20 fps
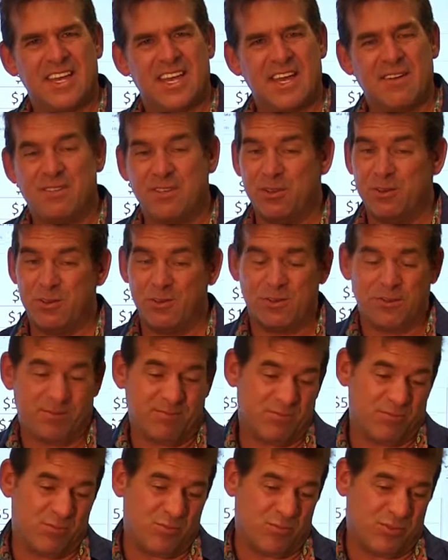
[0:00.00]
If you
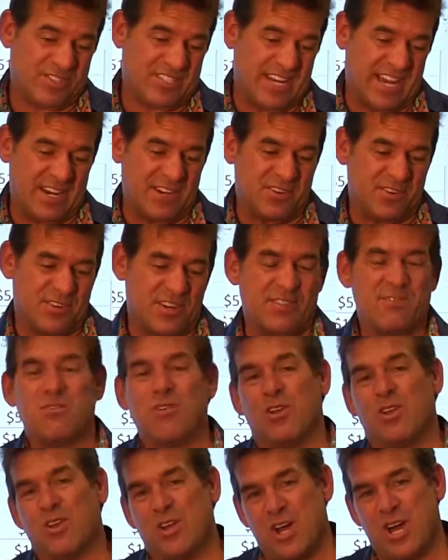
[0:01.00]
tendered
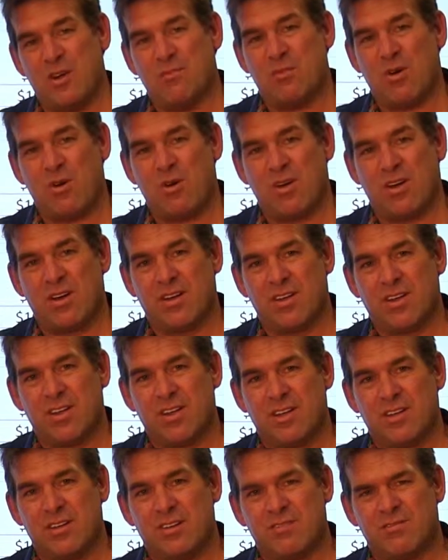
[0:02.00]
for a lawnmower,
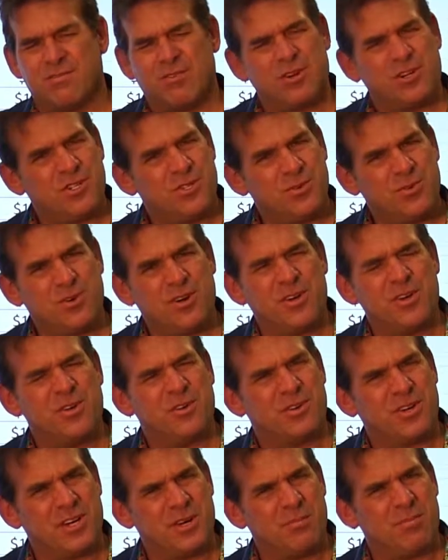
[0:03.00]
for sure
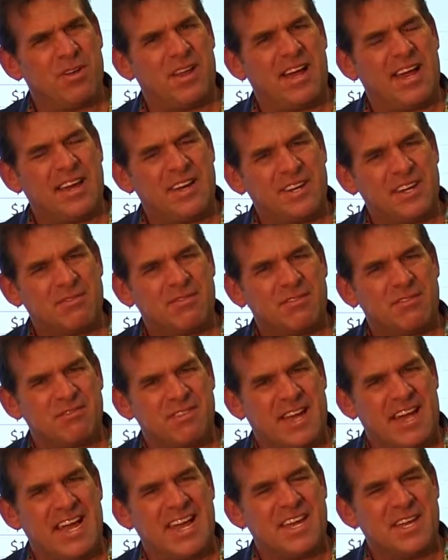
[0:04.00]
you could apply a different
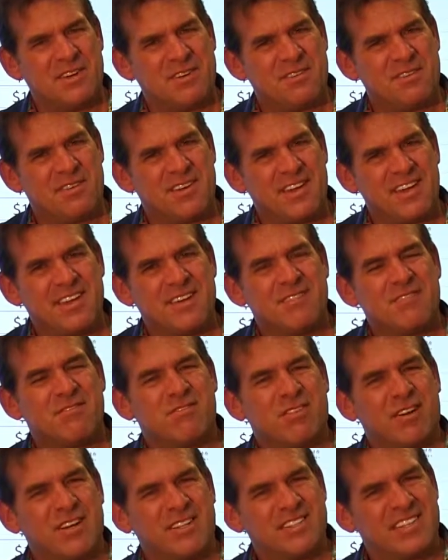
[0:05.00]
value
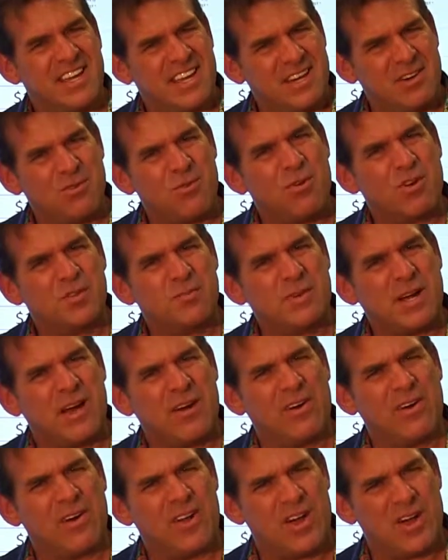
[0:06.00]
for a 10
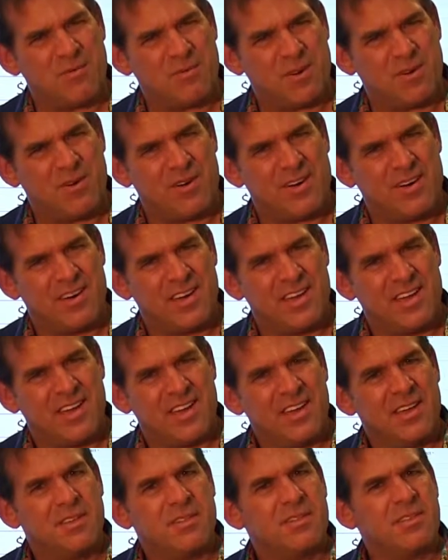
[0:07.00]
horsepower lawnmower
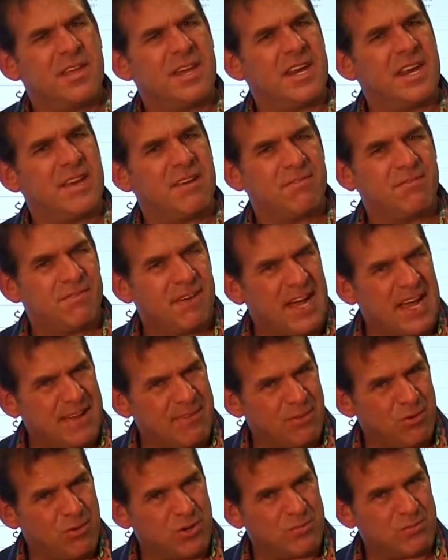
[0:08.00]
than a
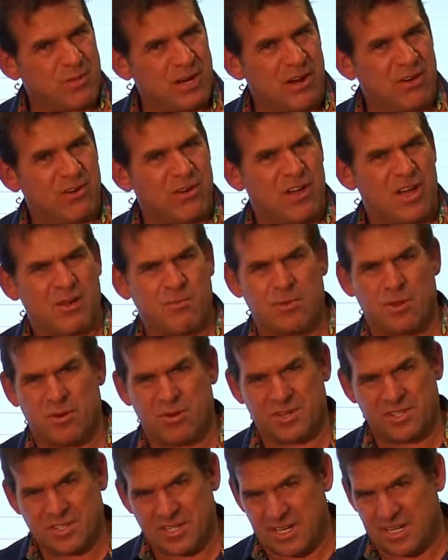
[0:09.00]
five horsepower
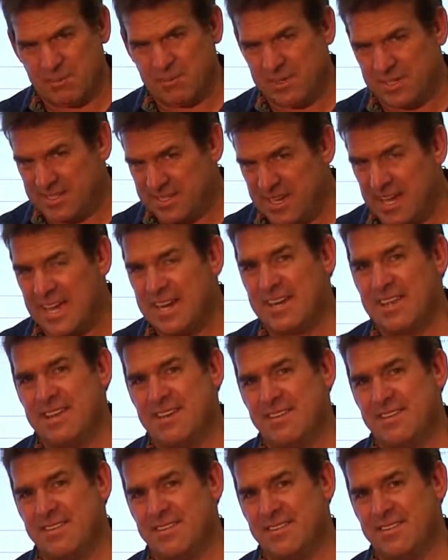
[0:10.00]
lawnmower sitting beside it.